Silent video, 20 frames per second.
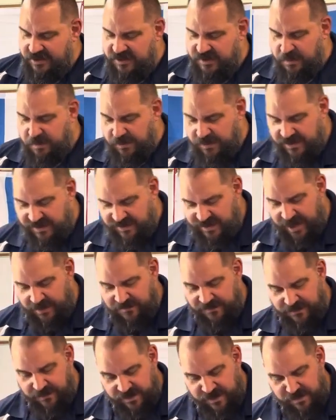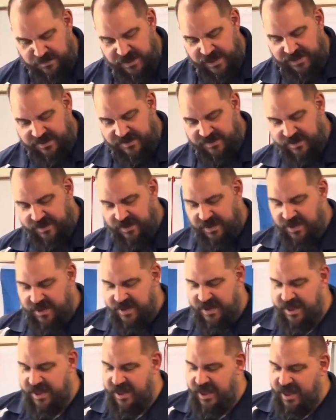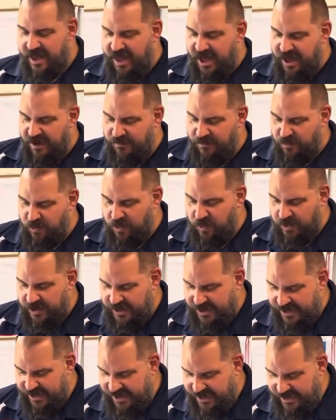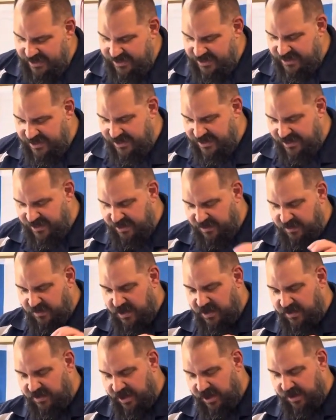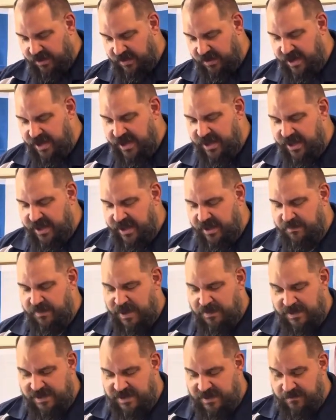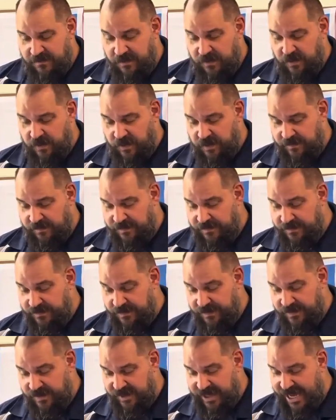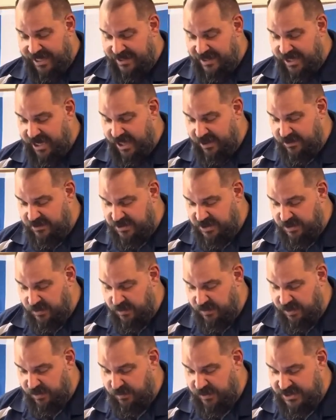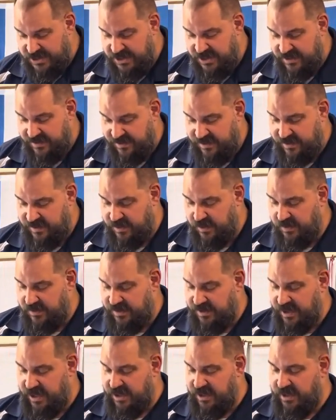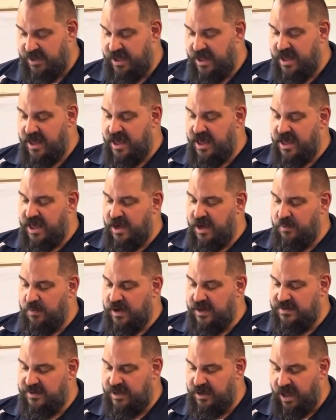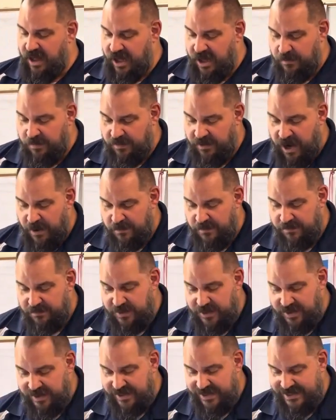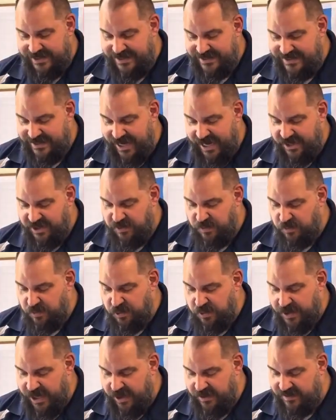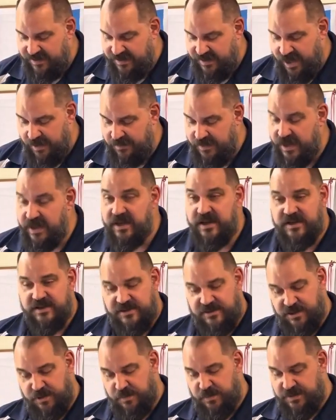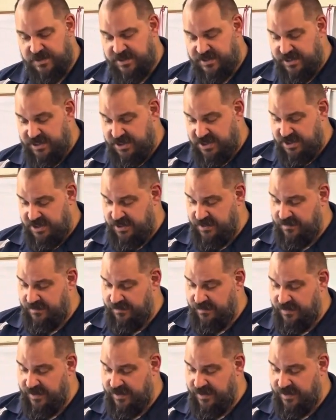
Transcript: this precept for the mixing of wool and linen in here may be difficult, like the other two with which it is associated, it was in all probability designed to root out some superstition.